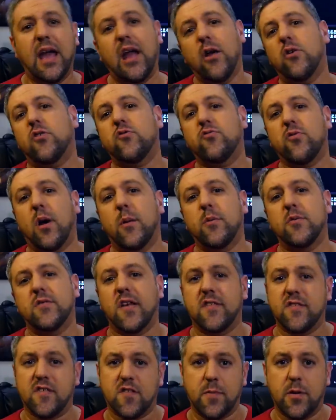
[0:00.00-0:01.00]
Eric Roberts
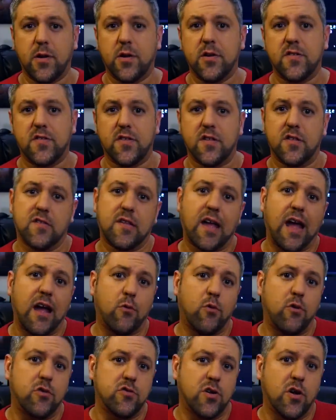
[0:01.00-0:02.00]
has experience in
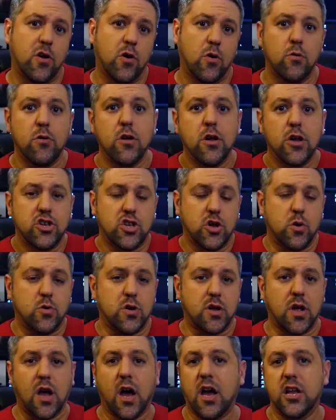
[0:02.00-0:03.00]
Taekwondo,
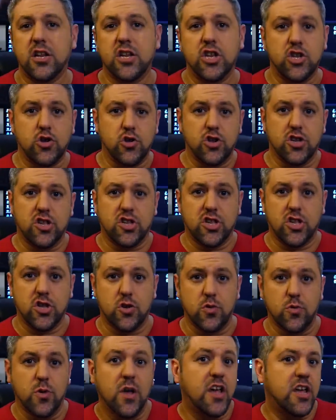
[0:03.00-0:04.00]
Shotokan,
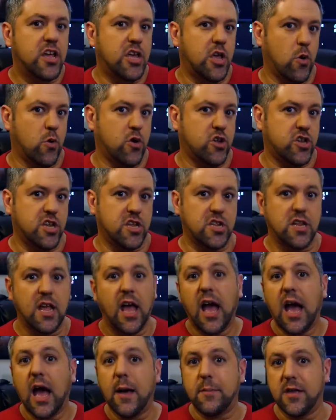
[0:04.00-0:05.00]
Jiu-Jitsu, Kyokushin,
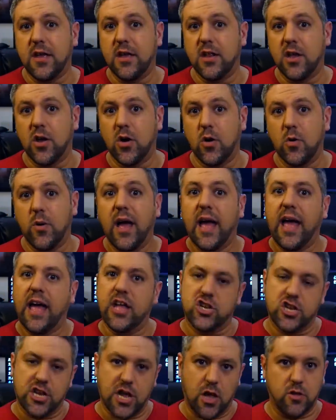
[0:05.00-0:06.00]
Hapkido,
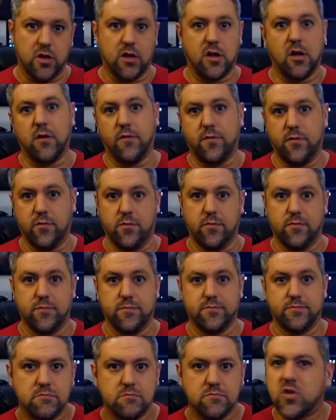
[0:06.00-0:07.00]
and Shaolin Kung Fu.
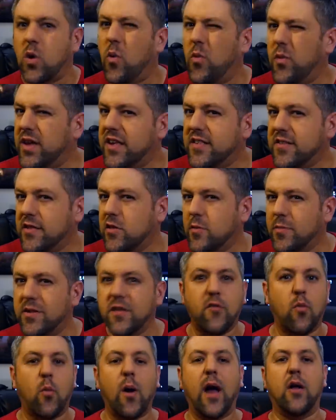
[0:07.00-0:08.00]
So he's a little bit
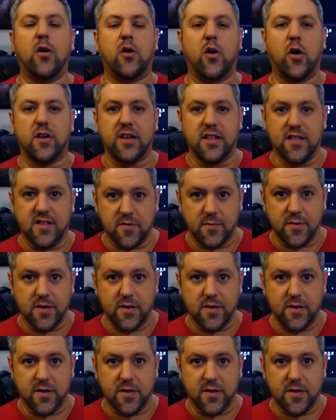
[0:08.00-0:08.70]
of a wild card in this